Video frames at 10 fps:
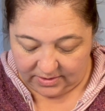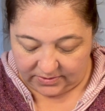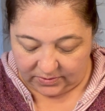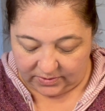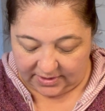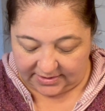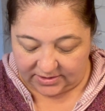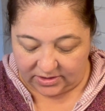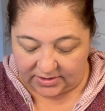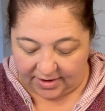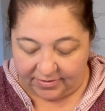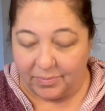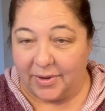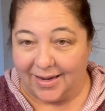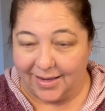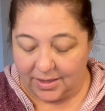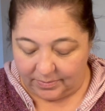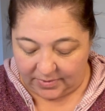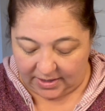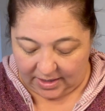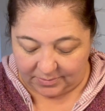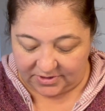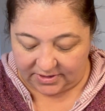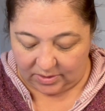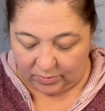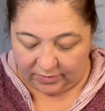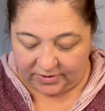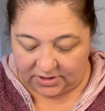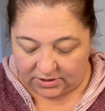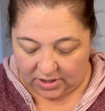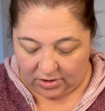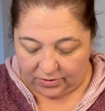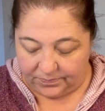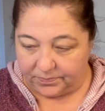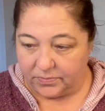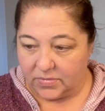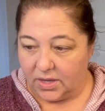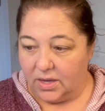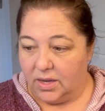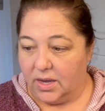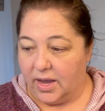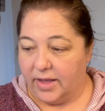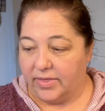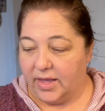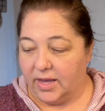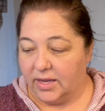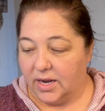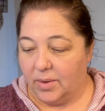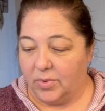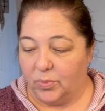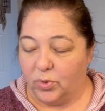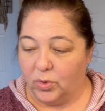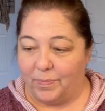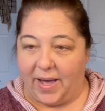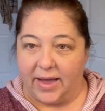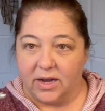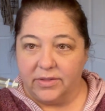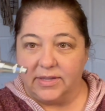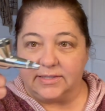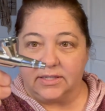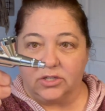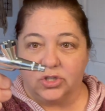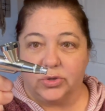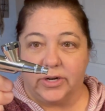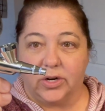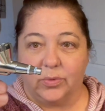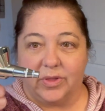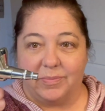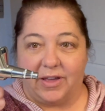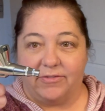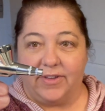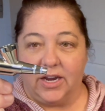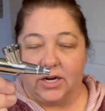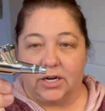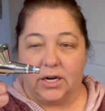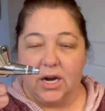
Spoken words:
So it starts off in medium, and I'm just going to move it to low. And then I'm going to pull back on this little trigger with my finger,